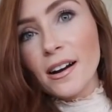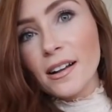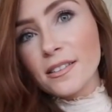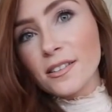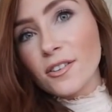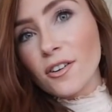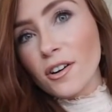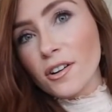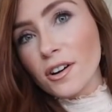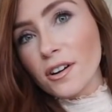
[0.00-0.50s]
It's
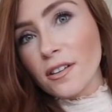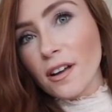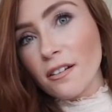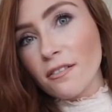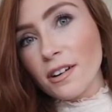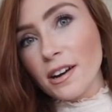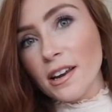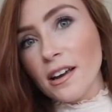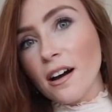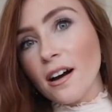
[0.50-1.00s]
a color that
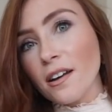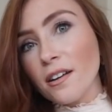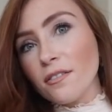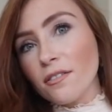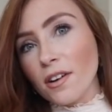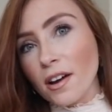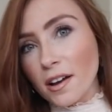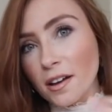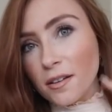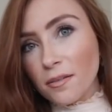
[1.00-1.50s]
really kind
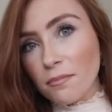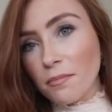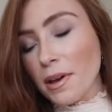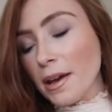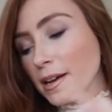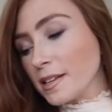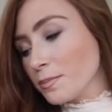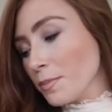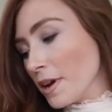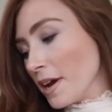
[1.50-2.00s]
of like
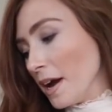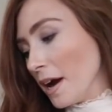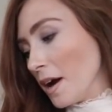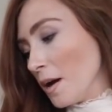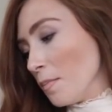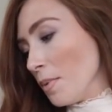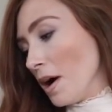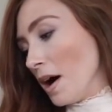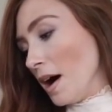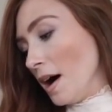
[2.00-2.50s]
makes my
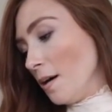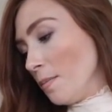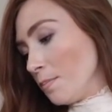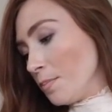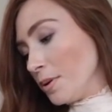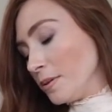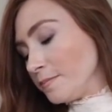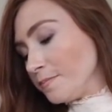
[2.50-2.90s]
hair pop.